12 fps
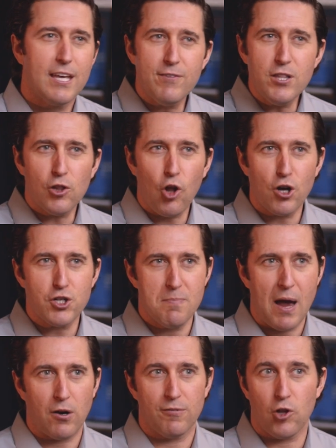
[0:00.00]
Given the large
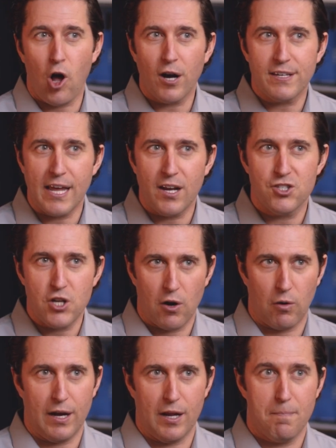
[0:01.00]
amount of log data
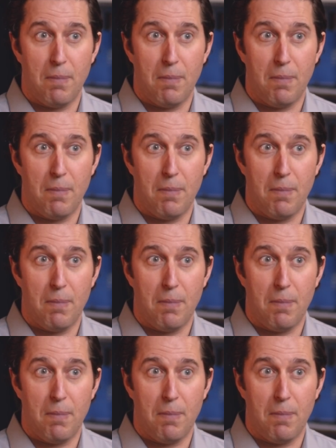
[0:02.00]
generated